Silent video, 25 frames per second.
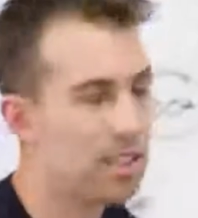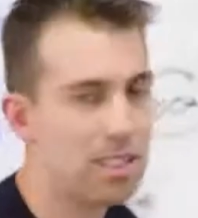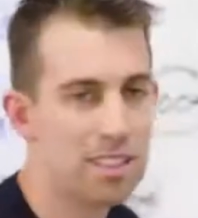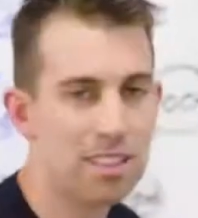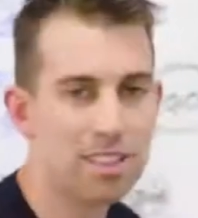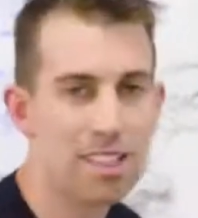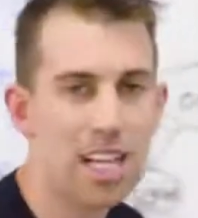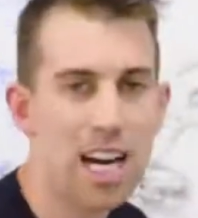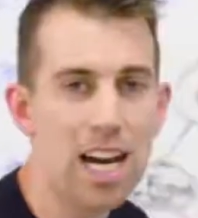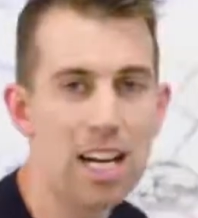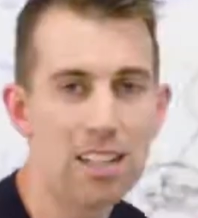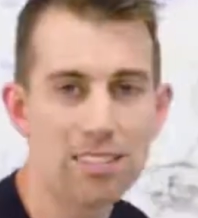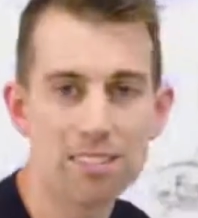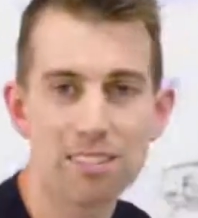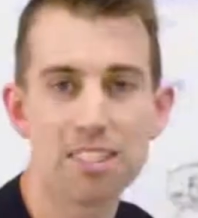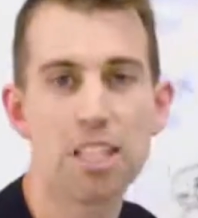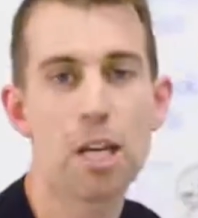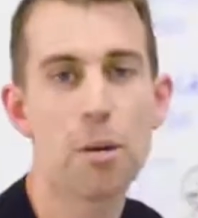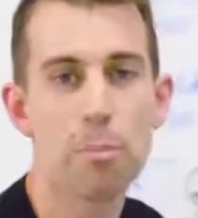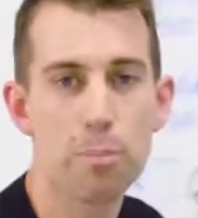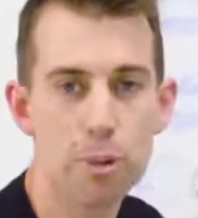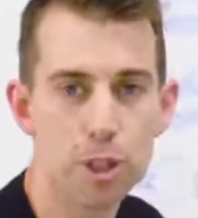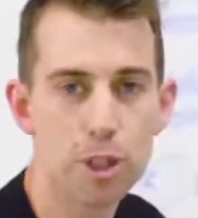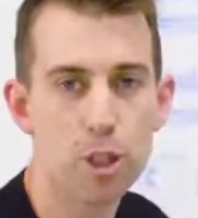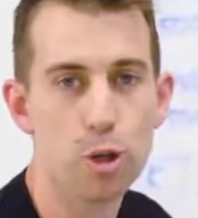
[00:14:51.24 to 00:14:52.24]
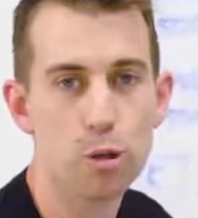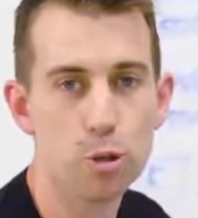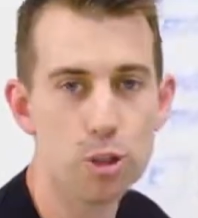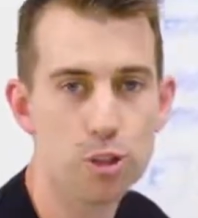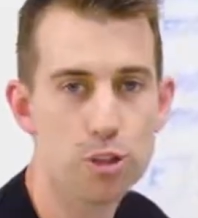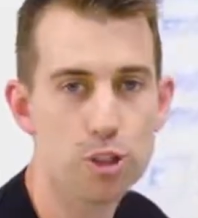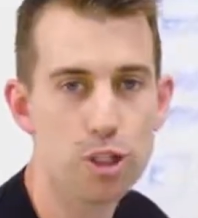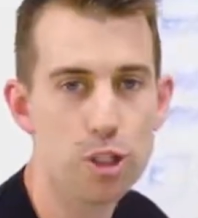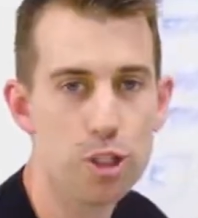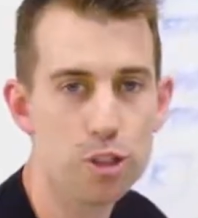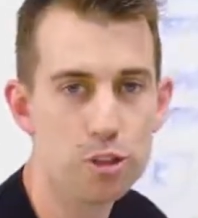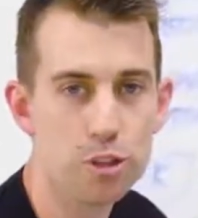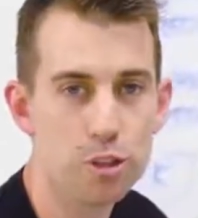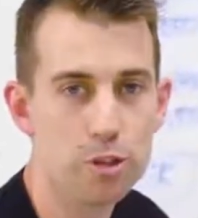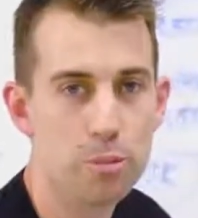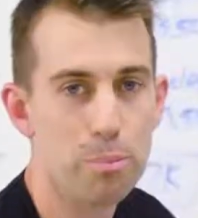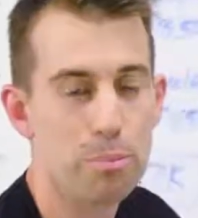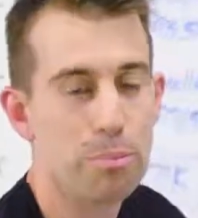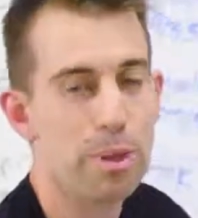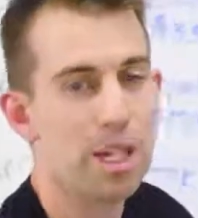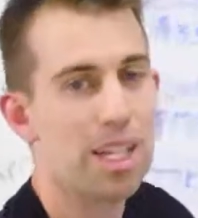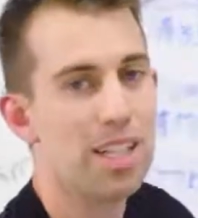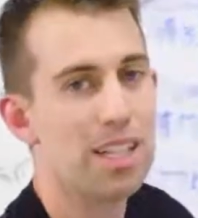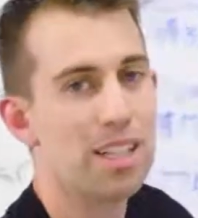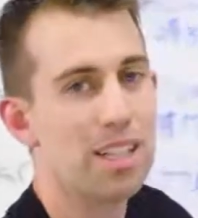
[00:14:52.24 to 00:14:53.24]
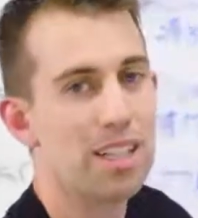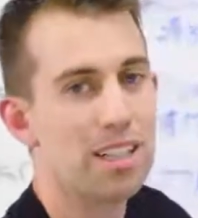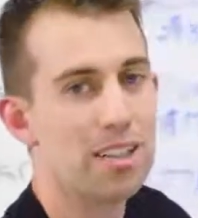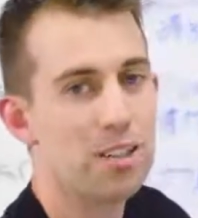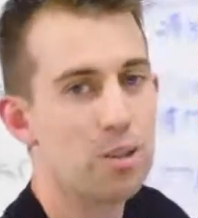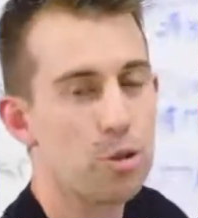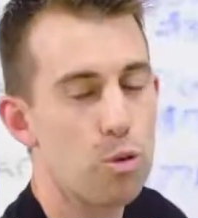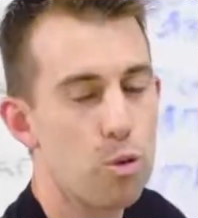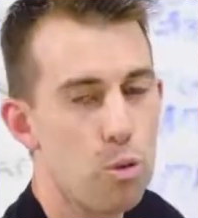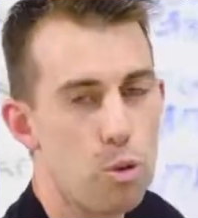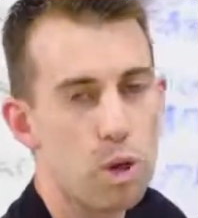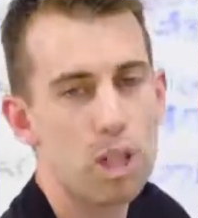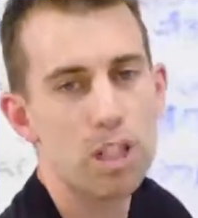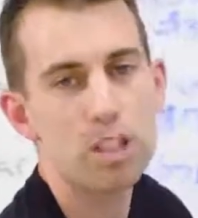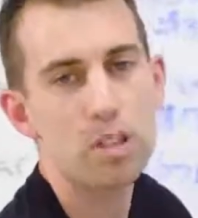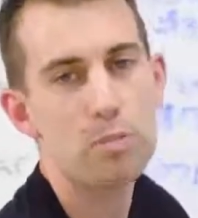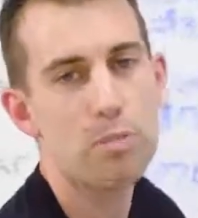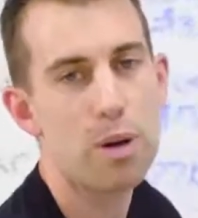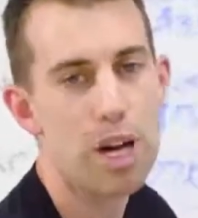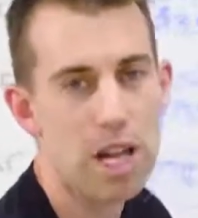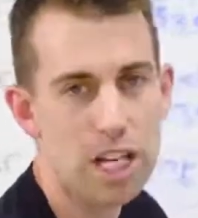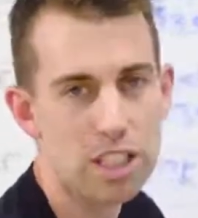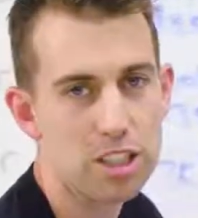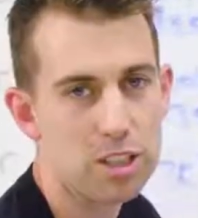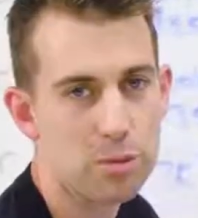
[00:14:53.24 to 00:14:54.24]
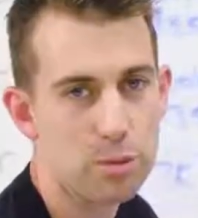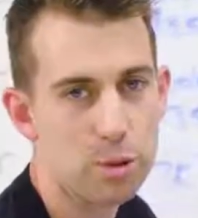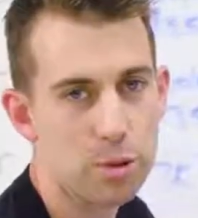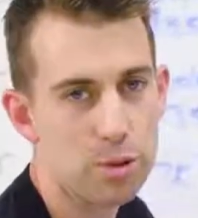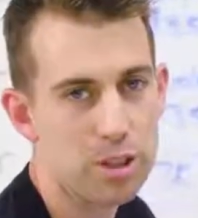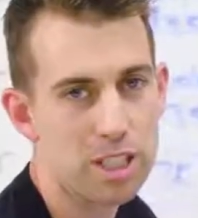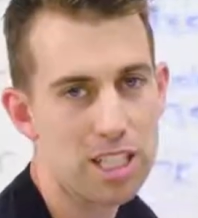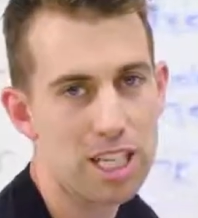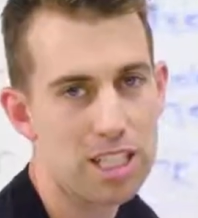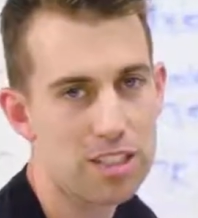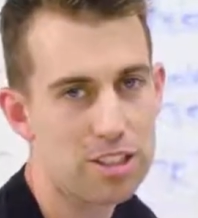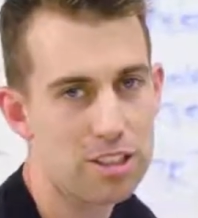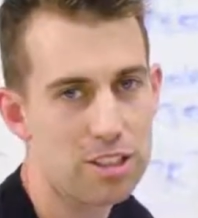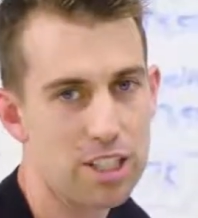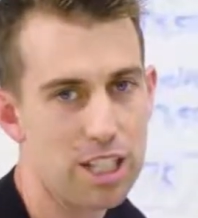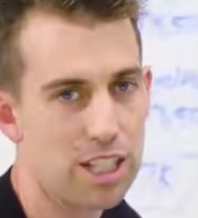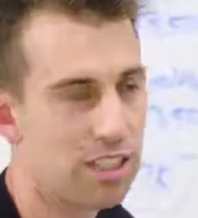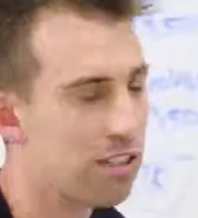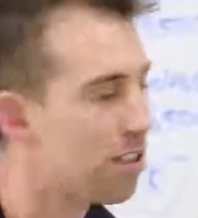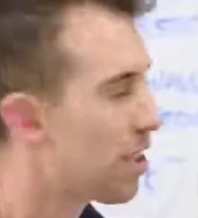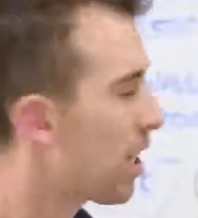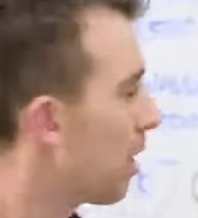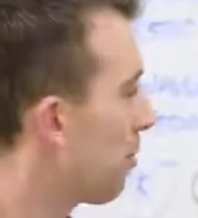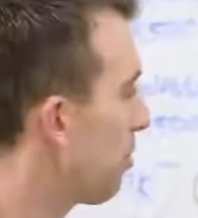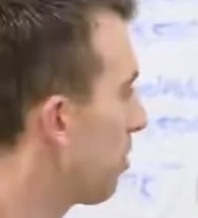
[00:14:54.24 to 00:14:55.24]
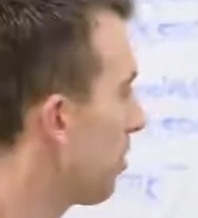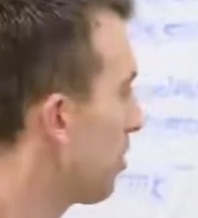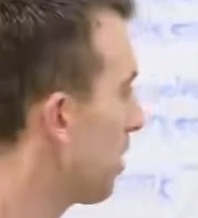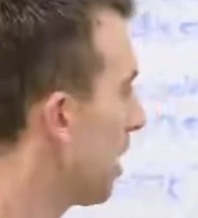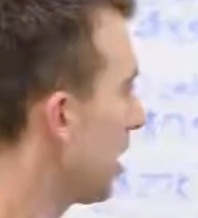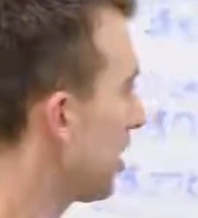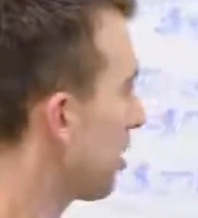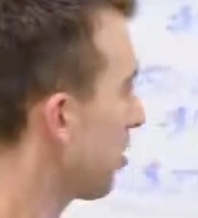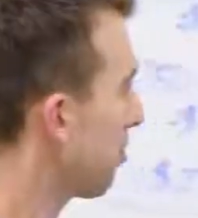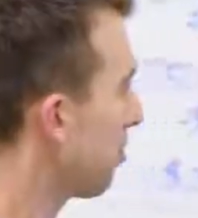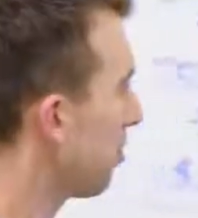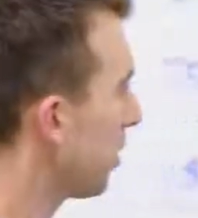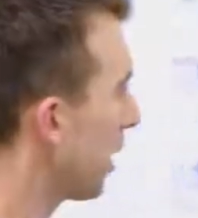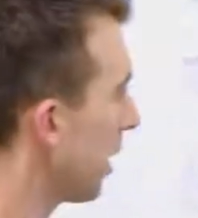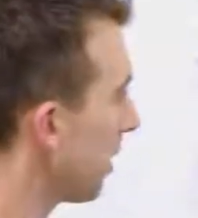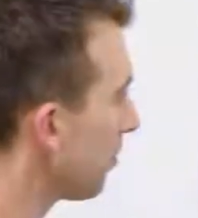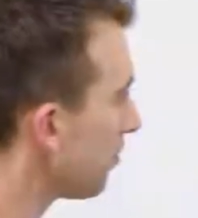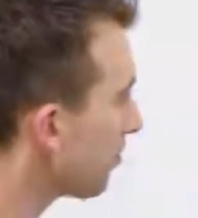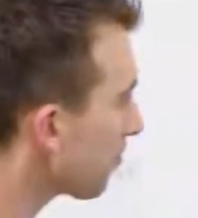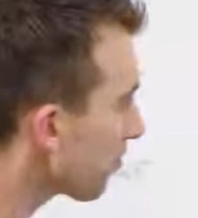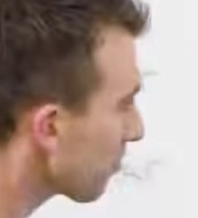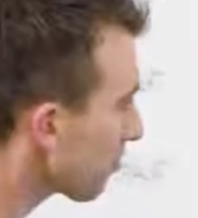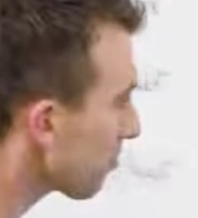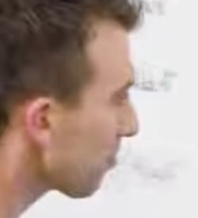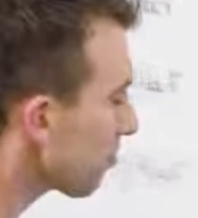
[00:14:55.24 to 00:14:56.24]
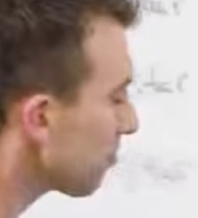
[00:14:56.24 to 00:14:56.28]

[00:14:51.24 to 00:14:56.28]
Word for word: this is not typical results, but it is what is possible with the Isagenix compensation plan.